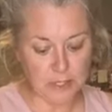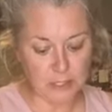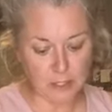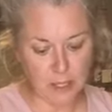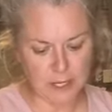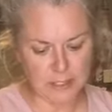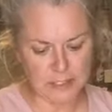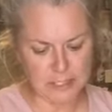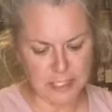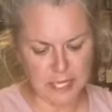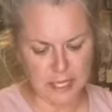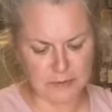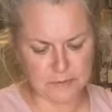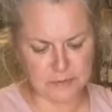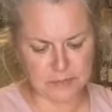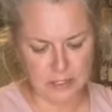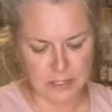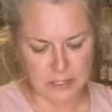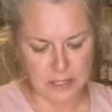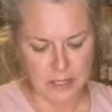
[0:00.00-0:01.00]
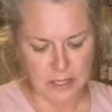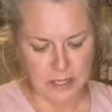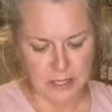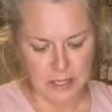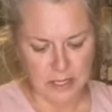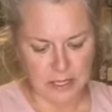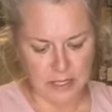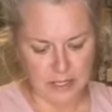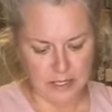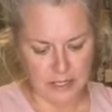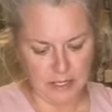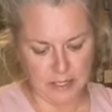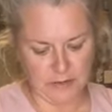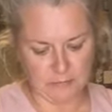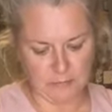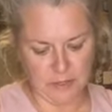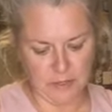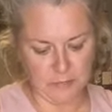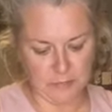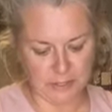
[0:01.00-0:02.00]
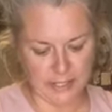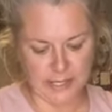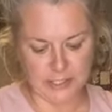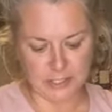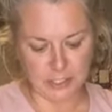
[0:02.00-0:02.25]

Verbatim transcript: But a lot of times, if people